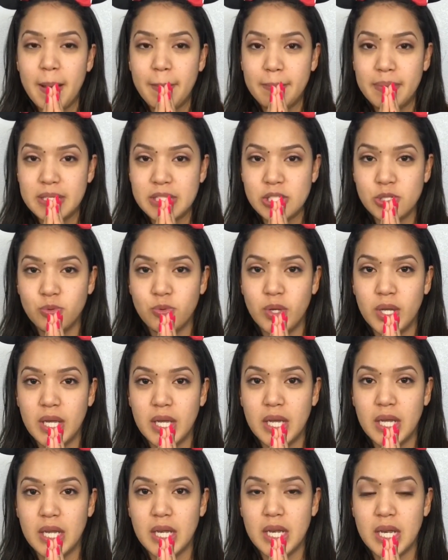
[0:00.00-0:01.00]

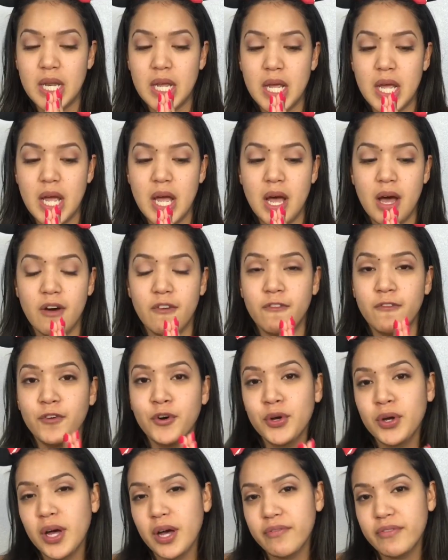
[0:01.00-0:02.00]
between a
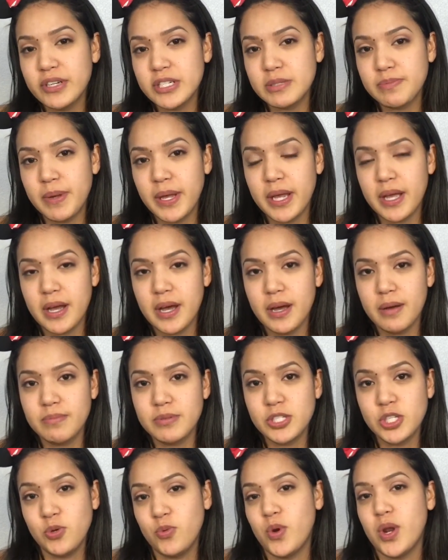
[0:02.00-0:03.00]
full coverage
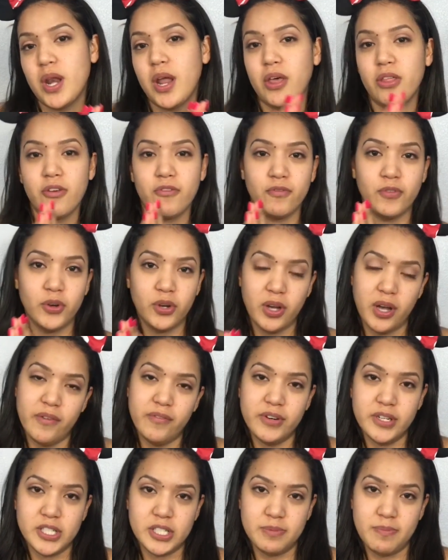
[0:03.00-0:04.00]
makeup to another full
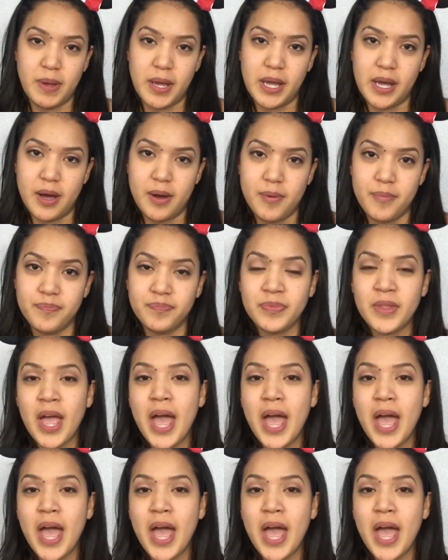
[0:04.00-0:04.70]
coverage makeup,